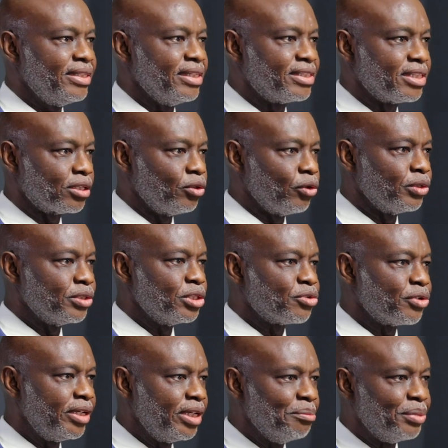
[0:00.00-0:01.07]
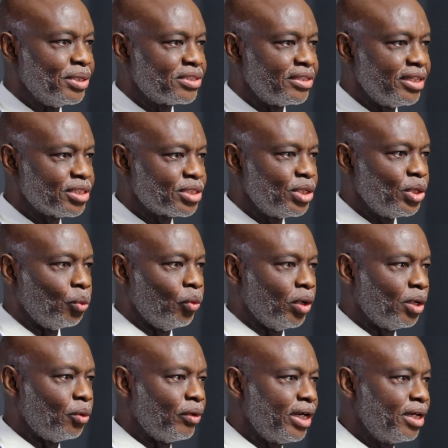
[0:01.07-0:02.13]
The technology training business
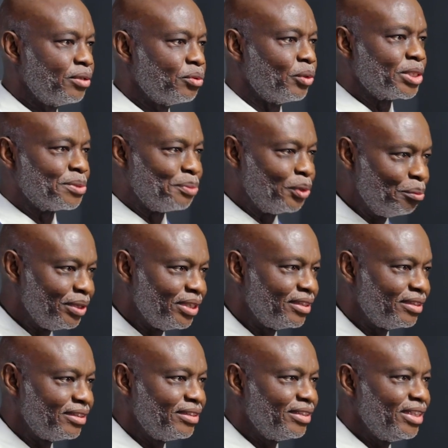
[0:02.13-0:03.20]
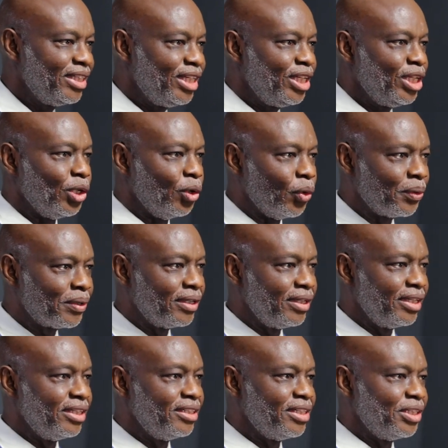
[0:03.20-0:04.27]
worldwide was booming.
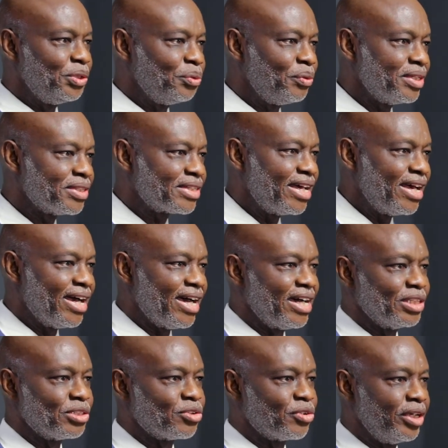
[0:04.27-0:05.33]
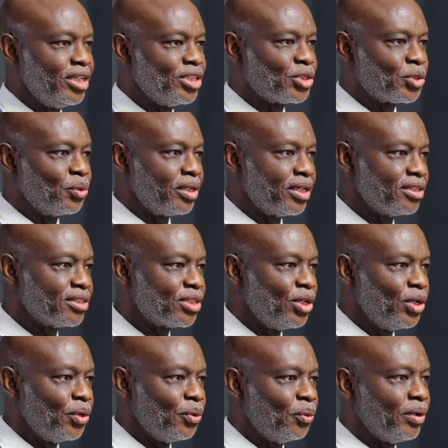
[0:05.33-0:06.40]
Locally in the U.S., I had trained students
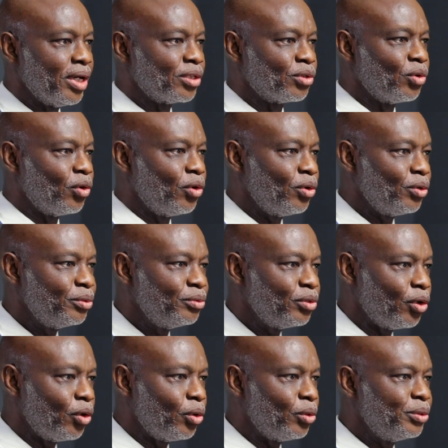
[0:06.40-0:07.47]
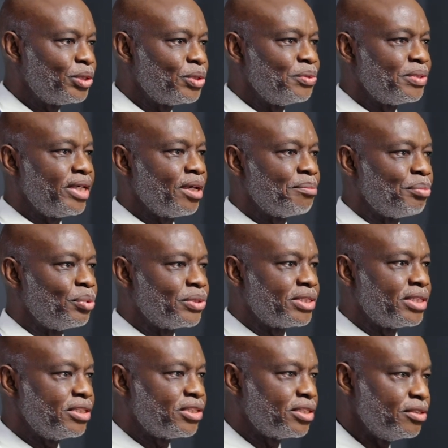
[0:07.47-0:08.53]
who had gone on to take
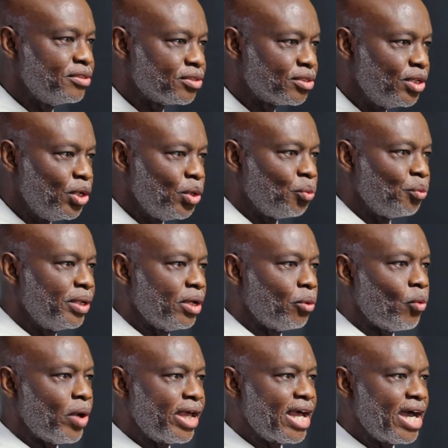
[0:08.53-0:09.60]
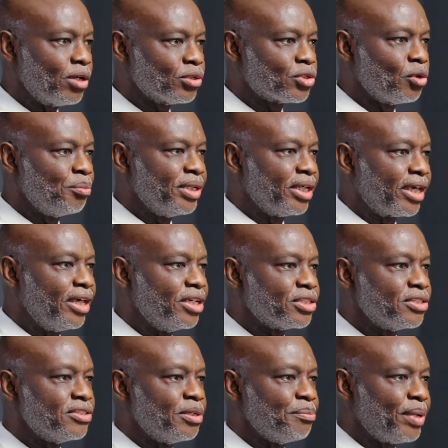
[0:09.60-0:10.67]
positions with the White House Communications